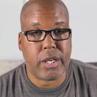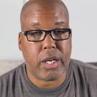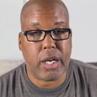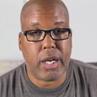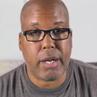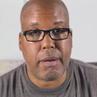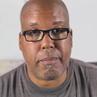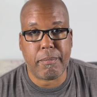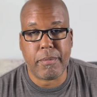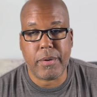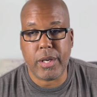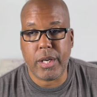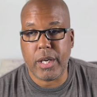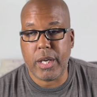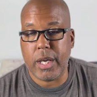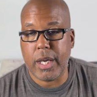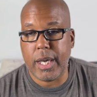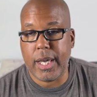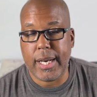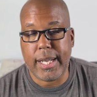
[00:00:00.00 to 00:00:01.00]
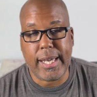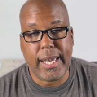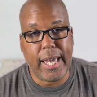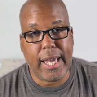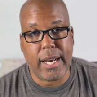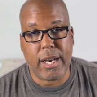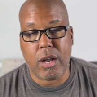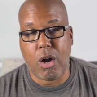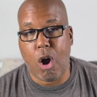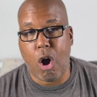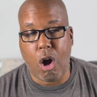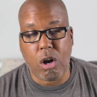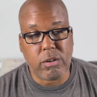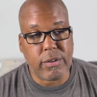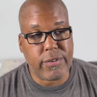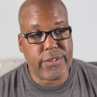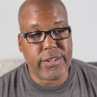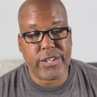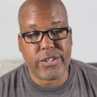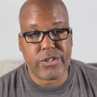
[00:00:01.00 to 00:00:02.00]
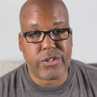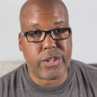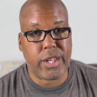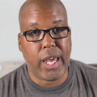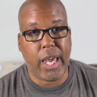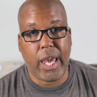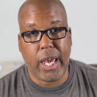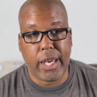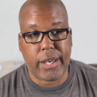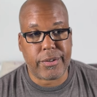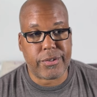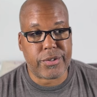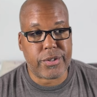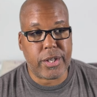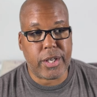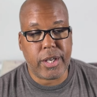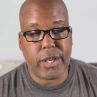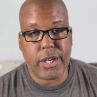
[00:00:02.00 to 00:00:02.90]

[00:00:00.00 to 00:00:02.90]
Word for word: And again, all of these things,